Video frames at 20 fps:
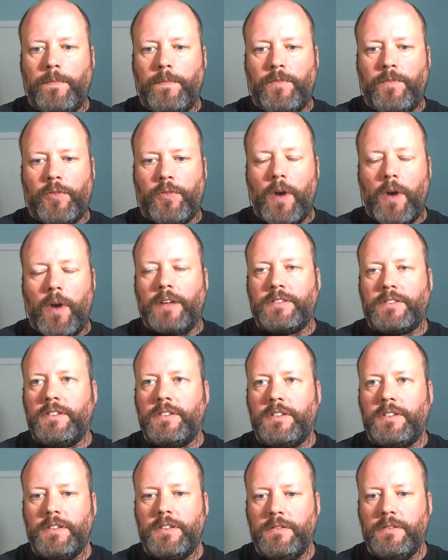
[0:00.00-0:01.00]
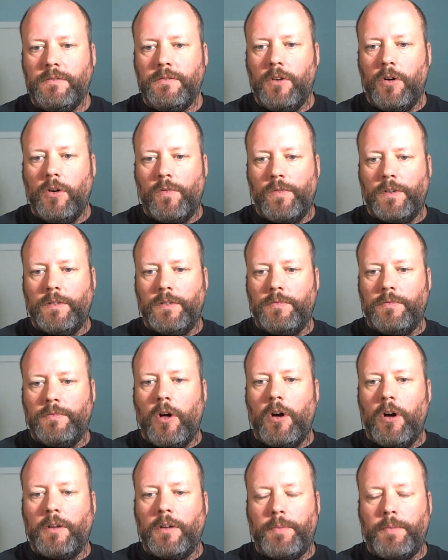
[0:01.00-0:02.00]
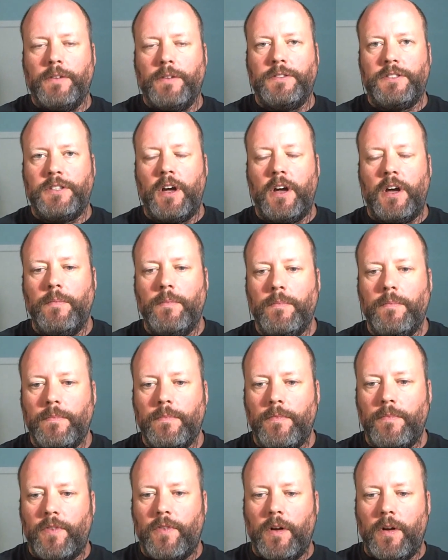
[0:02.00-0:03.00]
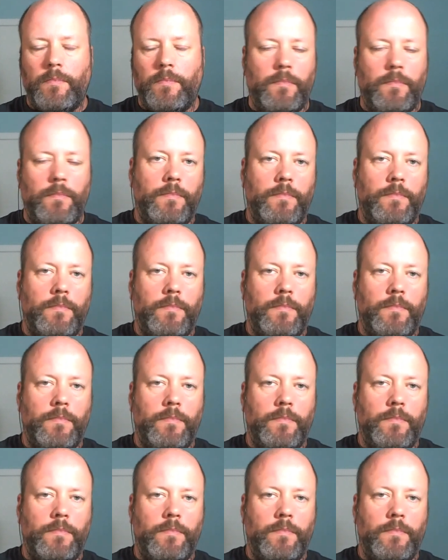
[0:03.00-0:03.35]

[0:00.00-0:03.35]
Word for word: thrust over long periods of time from